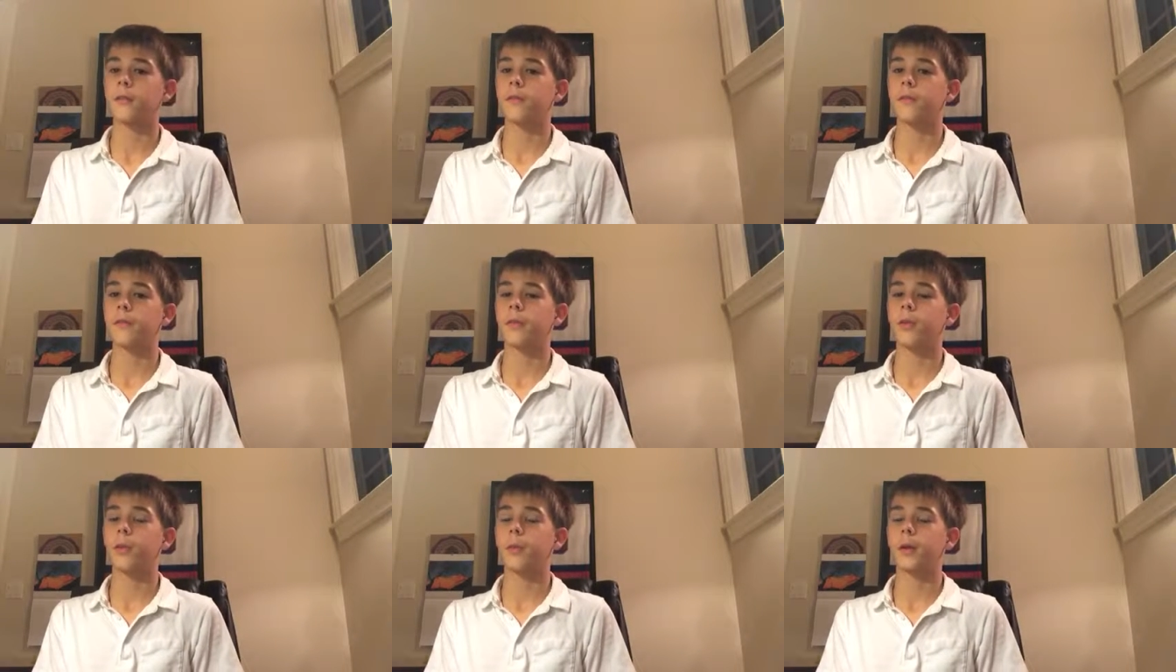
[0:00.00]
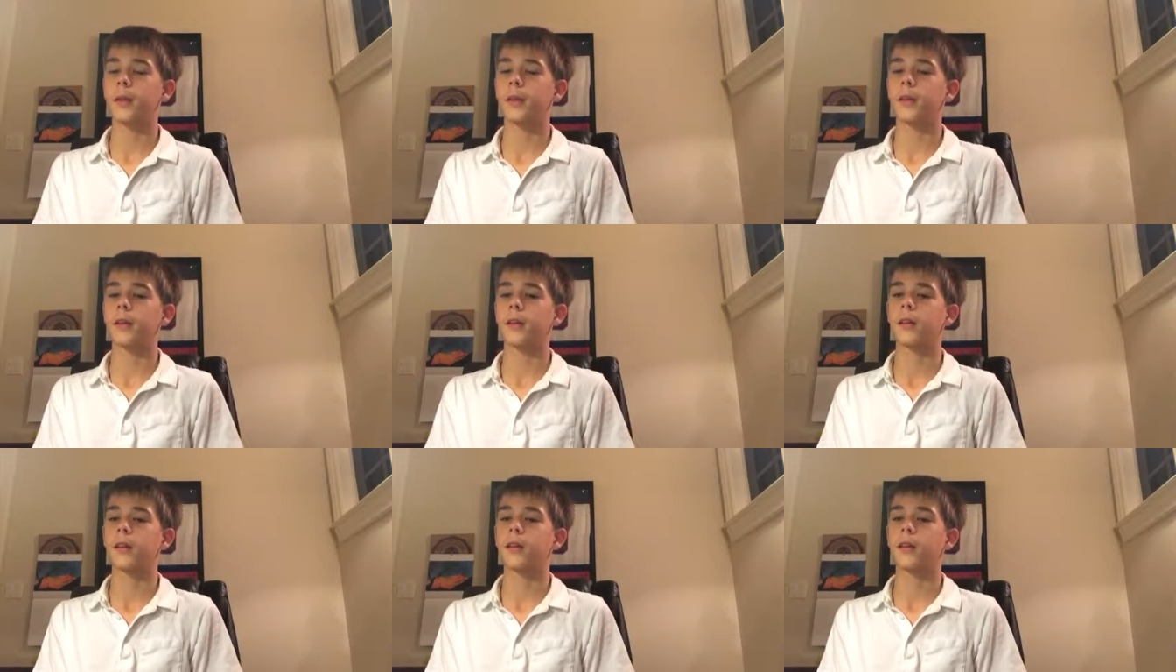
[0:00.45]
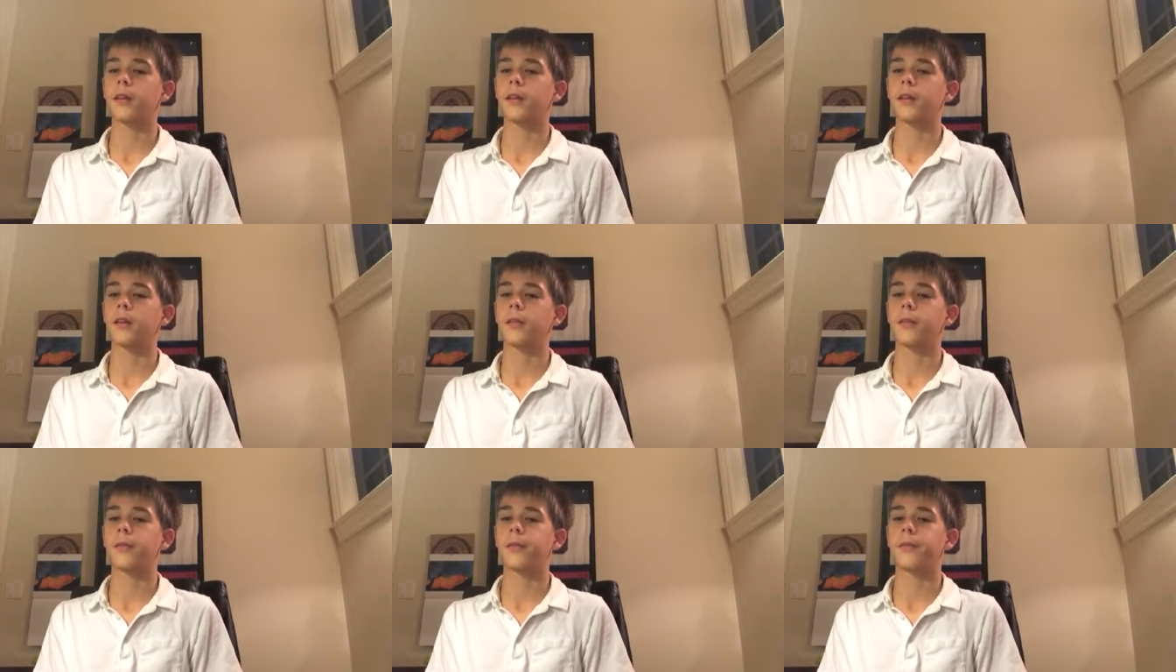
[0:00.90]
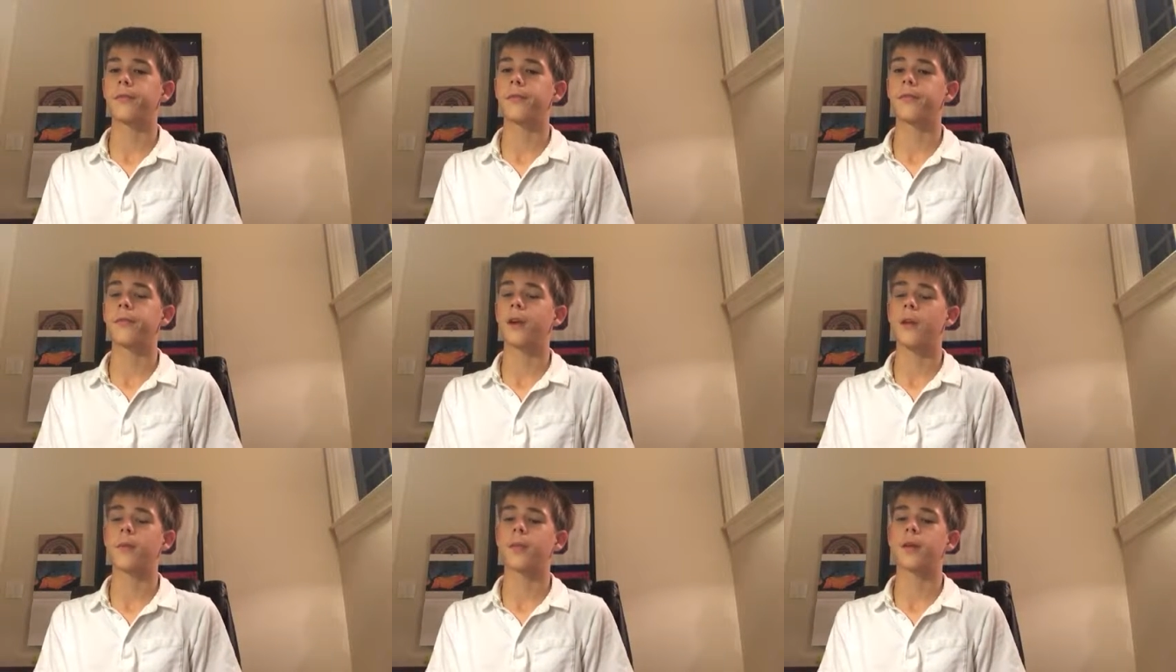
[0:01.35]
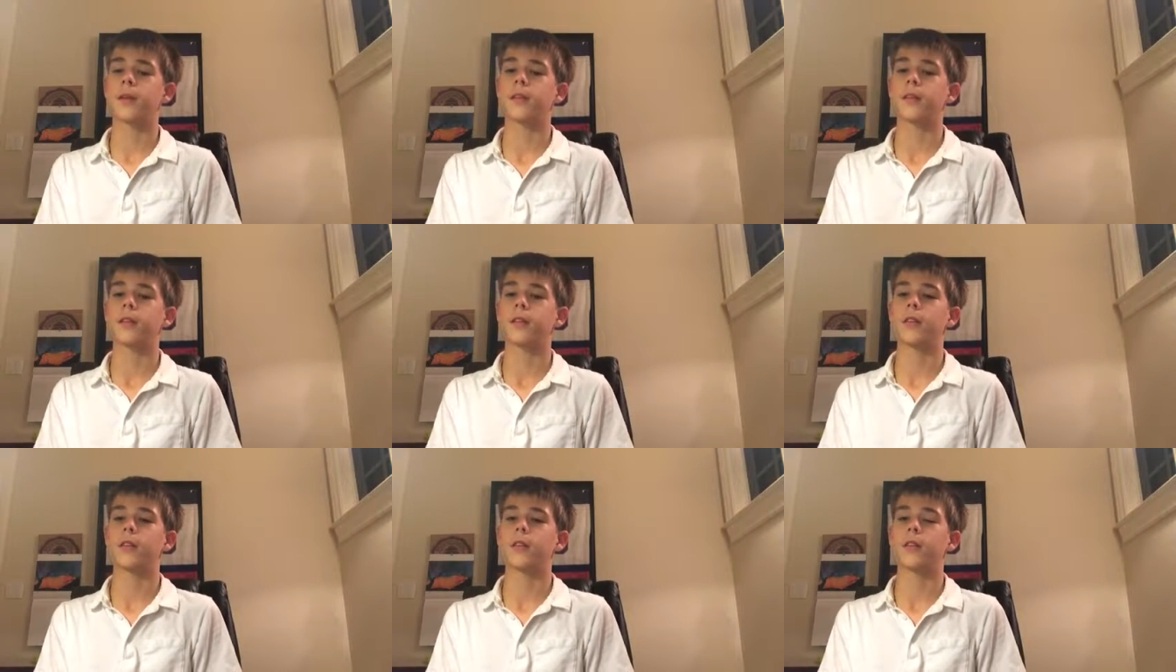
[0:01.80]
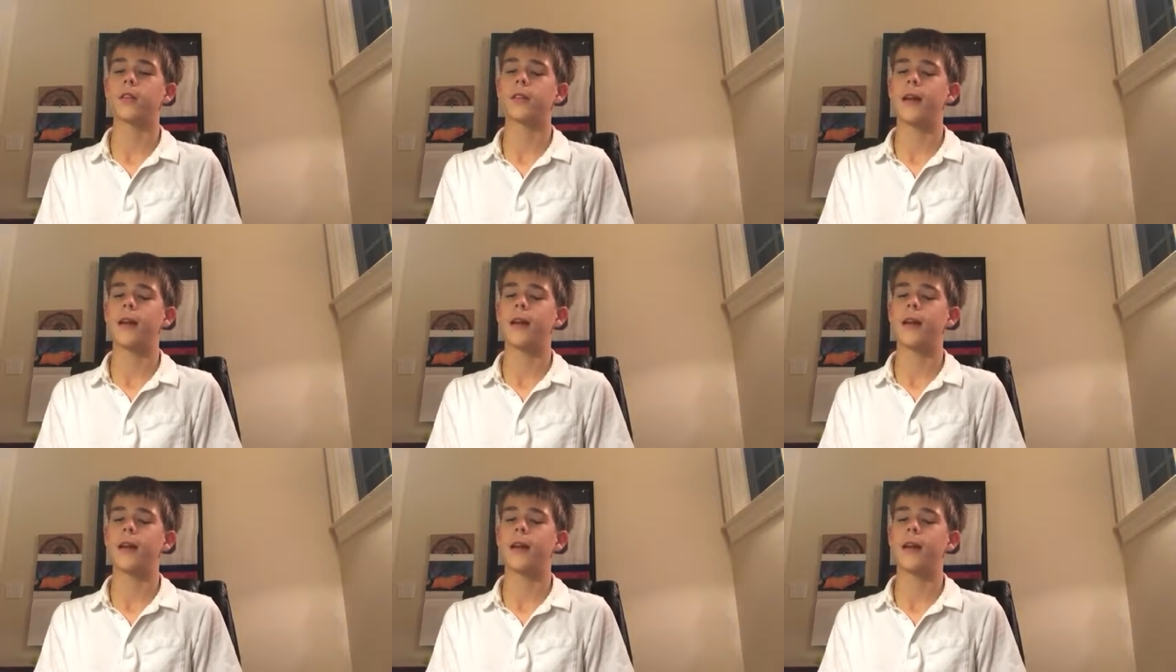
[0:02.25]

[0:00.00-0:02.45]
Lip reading: 4 months later, 5 months later,